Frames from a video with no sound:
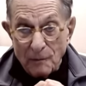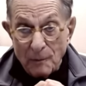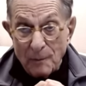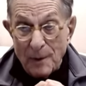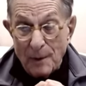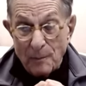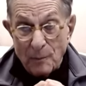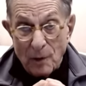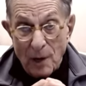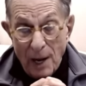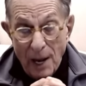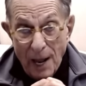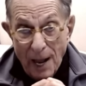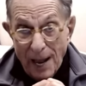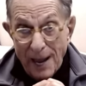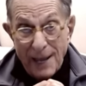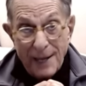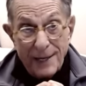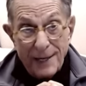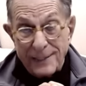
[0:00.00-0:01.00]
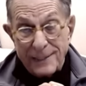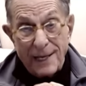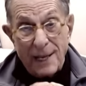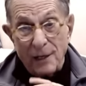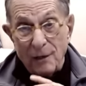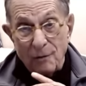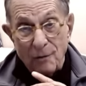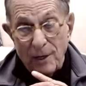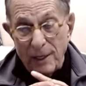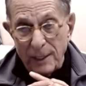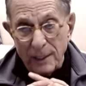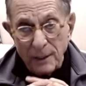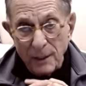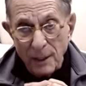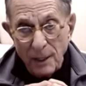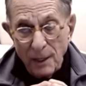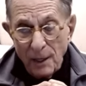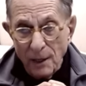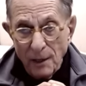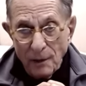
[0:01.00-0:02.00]
Remember, I had accelerated
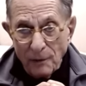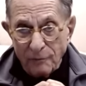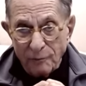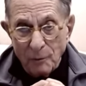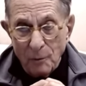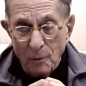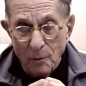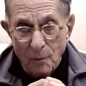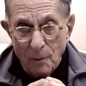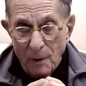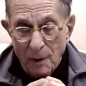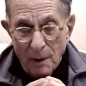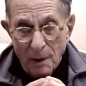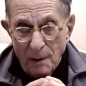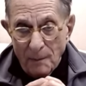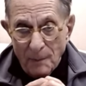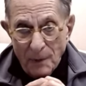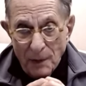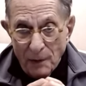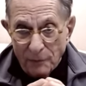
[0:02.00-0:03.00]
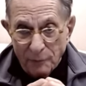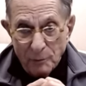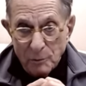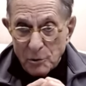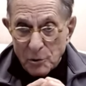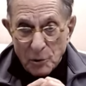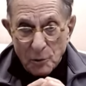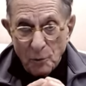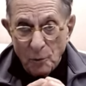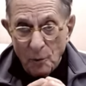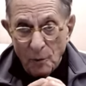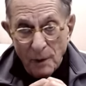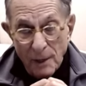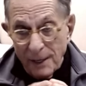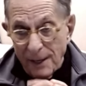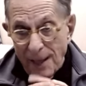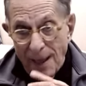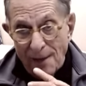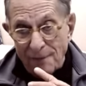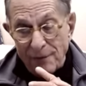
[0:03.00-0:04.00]
through um, through school,
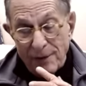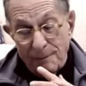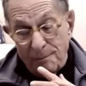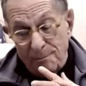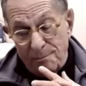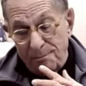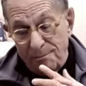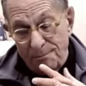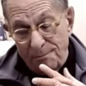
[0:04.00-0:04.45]
having